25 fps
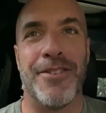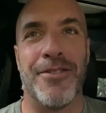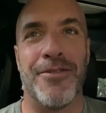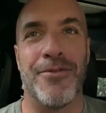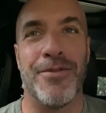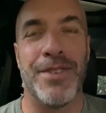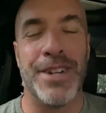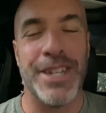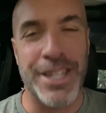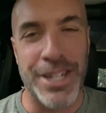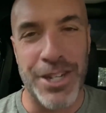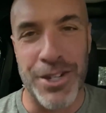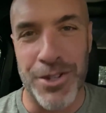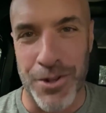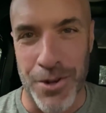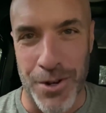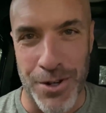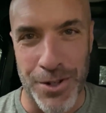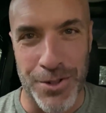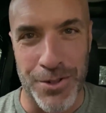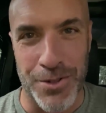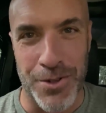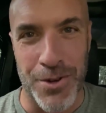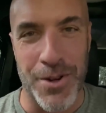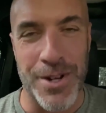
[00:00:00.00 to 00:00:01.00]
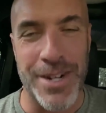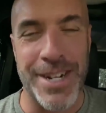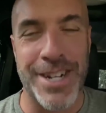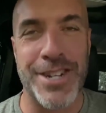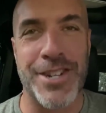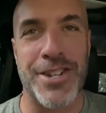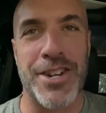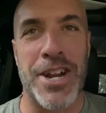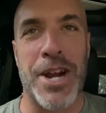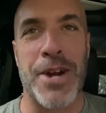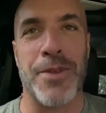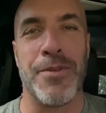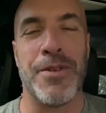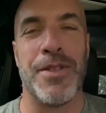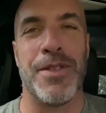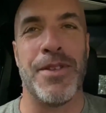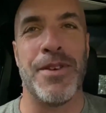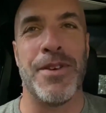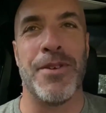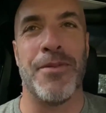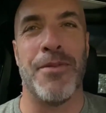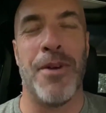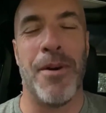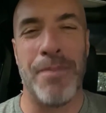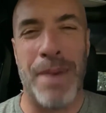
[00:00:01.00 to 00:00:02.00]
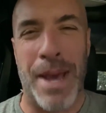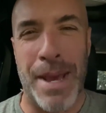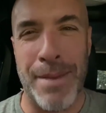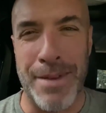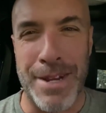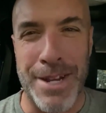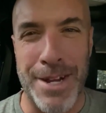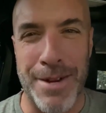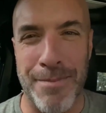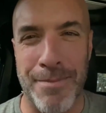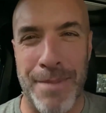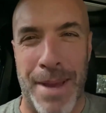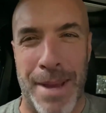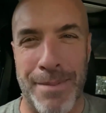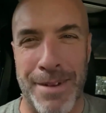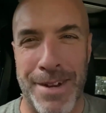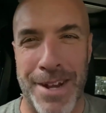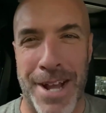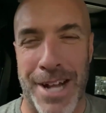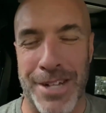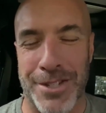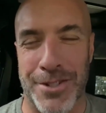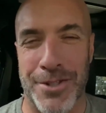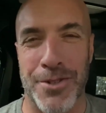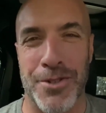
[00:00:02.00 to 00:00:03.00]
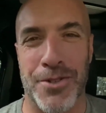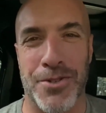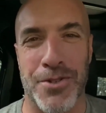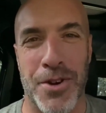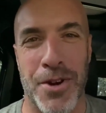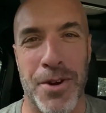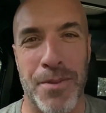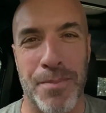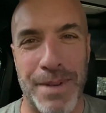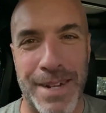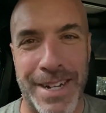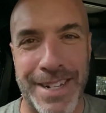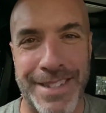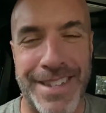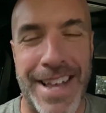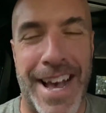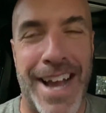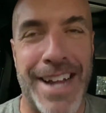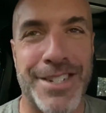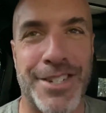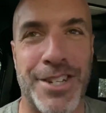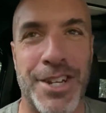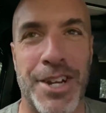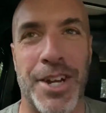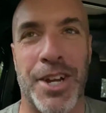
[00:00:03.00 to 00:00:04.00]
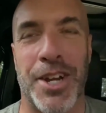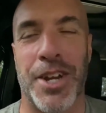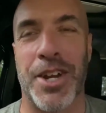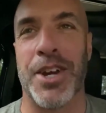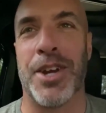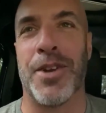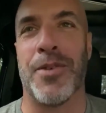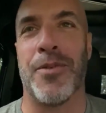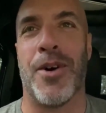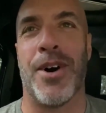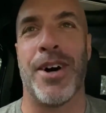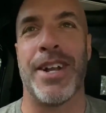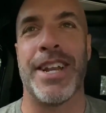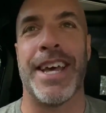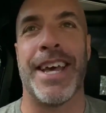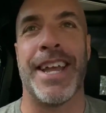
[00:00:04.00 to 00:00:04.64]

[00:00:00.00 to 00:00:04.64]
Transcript: really short story to share with you. Well, maybe, maybe not so short, but it's actually a good one.